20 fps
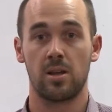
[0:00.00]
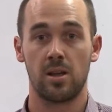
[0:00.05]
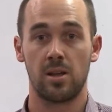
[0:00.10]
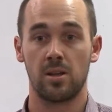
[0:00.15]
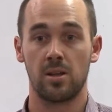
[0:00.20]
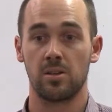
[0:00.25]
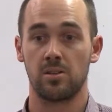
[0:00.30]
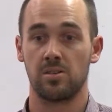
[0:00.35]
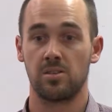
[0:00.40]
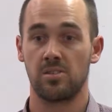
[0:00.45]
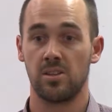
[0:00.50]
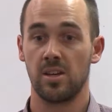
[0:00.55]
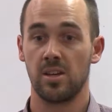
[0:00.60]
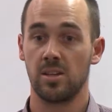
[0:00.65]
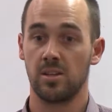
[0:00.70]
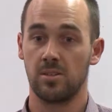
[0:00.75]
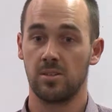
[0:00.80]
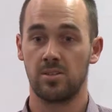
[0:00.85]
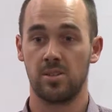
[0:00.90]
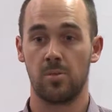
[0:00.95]
and
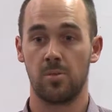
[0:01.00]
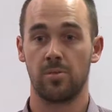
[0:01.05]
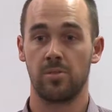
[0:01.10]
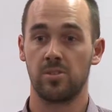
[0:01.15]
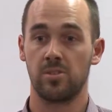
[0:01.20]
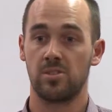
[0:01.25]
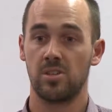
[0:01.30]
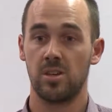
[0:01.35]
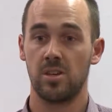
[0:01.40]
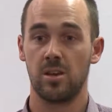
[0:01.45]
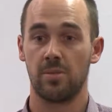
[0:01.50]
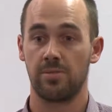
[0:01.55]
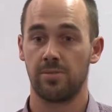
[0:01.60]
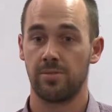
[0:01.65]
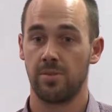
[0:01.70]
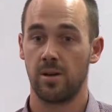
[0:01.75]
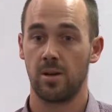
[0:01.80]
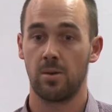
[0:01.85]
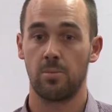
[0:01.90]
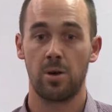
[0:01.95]
see some of the
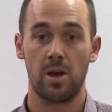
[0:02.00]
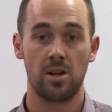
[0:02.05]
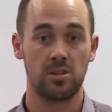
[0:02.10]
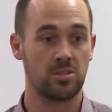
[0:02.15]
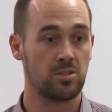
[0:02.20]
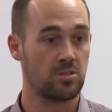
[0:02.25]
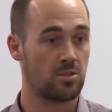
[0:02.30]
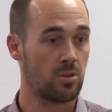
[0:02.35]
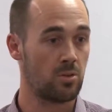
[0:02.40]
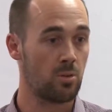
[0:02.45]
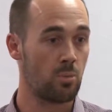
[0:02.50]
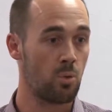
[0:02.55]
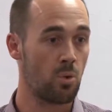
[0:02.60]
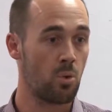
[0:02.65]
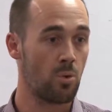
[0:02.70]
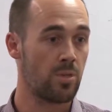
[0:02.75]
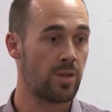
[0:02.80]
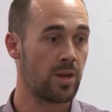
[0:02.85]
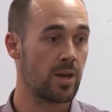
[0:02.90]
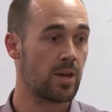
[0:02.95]
CF patients on the
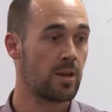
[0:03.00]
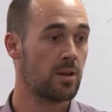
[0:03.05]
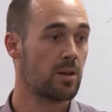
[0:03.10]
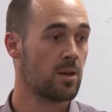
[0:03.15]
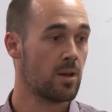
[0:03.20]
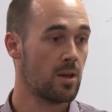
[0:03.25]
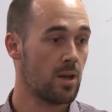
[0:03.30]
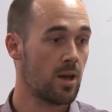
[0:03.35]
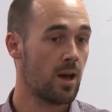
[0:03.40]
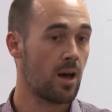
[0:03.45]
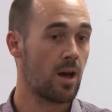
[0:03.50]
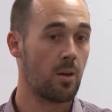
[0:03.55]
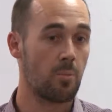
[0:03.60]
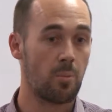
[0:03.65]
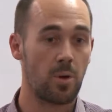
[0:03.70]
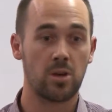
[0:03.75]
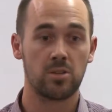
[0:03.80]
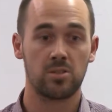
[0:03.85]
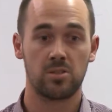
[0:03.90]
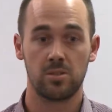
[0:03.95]
ward there.
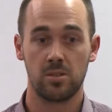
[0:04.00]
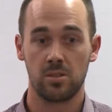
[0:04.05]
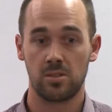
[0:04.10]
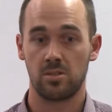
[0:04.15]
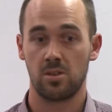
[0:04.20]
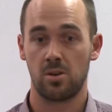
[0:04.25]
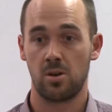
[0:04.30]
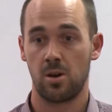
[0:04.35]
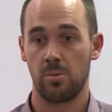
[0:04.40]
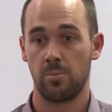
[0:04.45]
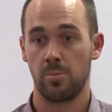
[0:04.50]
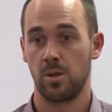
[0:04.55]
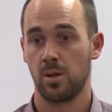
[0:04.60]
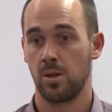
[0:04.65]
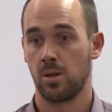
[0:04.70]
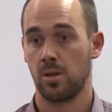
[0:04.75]
Most of the time